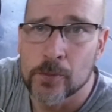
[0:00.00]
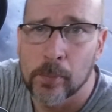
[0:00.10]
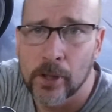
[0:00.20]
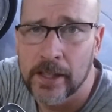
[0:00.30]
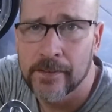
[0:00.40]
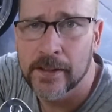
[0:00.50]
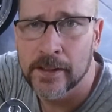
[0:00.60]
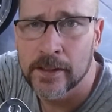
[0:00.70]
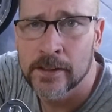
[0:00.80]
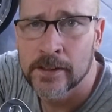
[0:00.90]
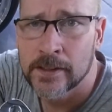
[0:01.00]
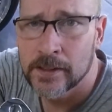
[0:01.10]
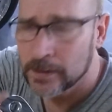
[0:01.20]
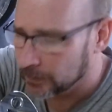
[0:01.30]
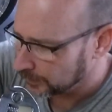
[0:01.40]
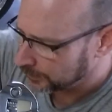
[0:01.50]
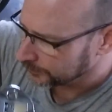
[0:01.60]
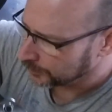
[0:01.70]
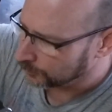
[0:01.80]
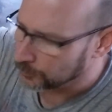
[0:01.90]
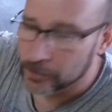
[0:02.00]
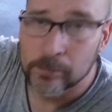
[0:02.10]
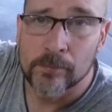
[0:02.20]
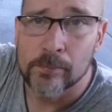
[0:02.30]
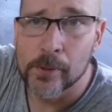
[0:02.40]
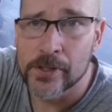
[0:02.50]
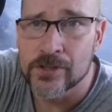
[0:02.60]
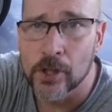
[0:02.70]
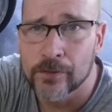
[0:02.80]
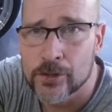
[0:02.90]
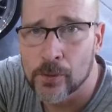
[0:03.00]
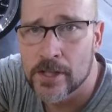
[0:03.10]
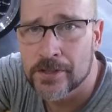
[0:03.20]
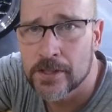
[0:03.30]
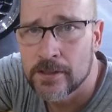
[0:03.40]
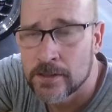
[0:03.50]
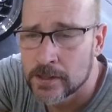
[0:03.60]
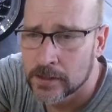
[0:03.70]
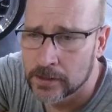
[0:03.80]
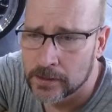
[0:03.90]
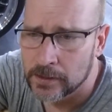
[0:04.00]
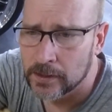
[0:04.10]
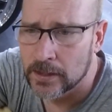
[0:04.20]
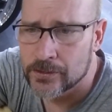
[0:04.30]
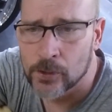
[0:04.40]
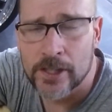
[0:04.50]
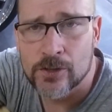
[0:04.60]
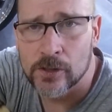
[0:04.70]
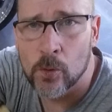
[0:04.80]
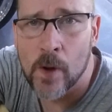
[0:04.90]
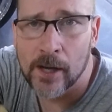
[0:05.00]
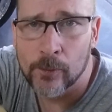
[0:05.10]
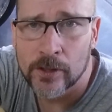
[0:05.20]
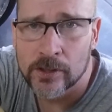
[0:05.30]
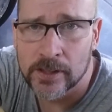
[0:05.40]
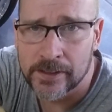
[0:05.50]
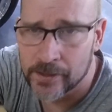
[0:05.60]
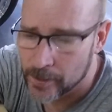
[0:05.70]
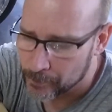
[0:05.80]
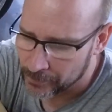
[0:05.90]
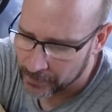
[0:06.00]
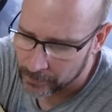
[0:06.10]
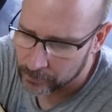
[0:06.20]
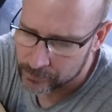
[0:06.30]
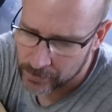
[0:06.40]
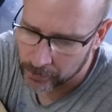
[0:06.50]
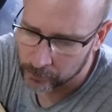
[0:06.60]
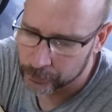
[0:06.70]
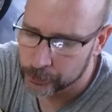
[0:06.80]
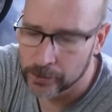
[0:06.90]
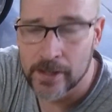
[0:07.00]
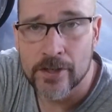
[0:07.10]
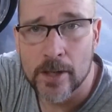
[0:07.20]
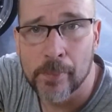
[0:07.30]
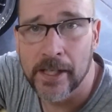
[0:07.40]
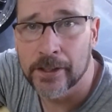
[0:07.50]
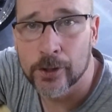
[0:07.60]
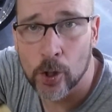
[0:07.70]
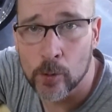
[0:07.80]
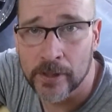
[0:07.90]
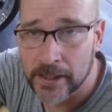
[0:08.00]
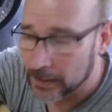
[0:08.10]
spring there, uh, you know, they're pretty surface rusted. Uh, so I used a little wire wheel, cleaned it up, and then I stuck it over a screwdriver and I painted it chrome in a